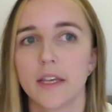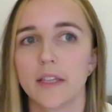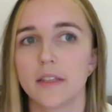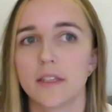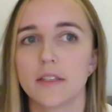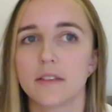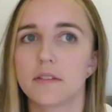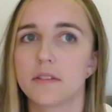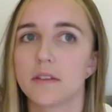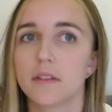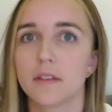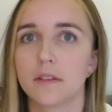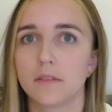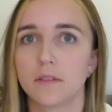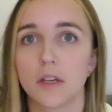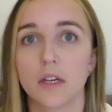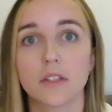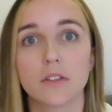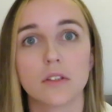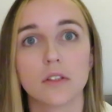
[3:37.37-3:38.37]
this
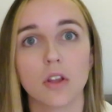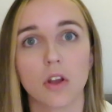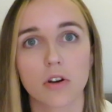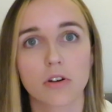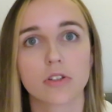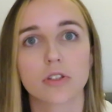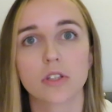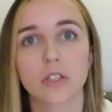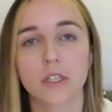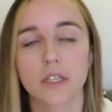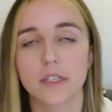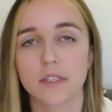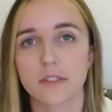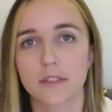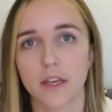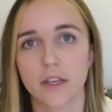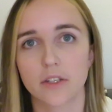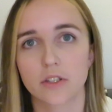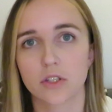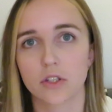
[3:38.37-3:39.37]
does largely
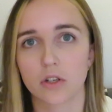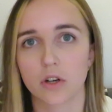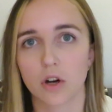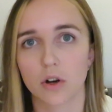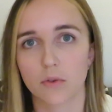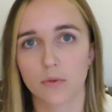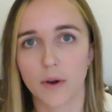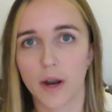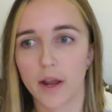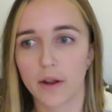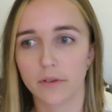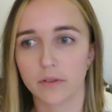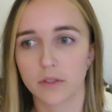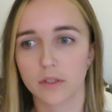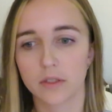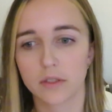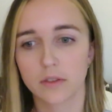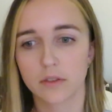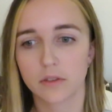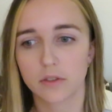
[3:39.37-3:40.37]
center
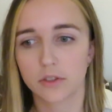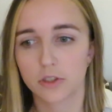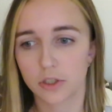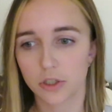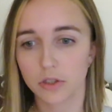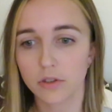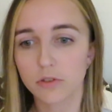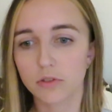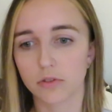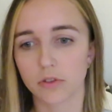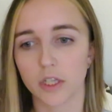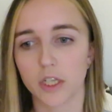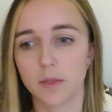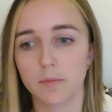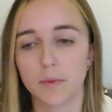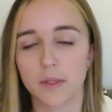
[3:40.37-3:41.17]
around children,